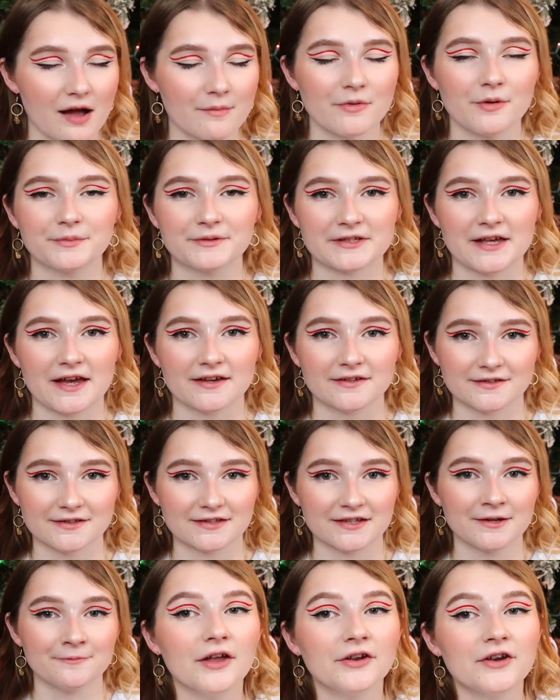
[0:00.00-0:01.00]
I'm
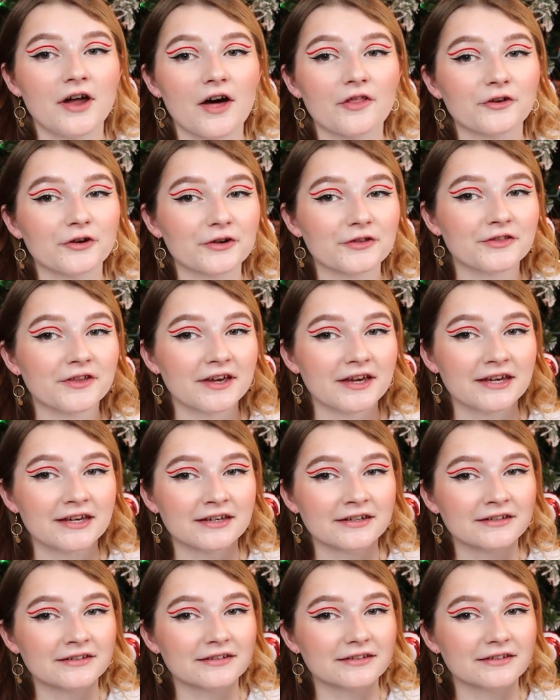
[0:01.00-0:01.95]
obsessed. Another thing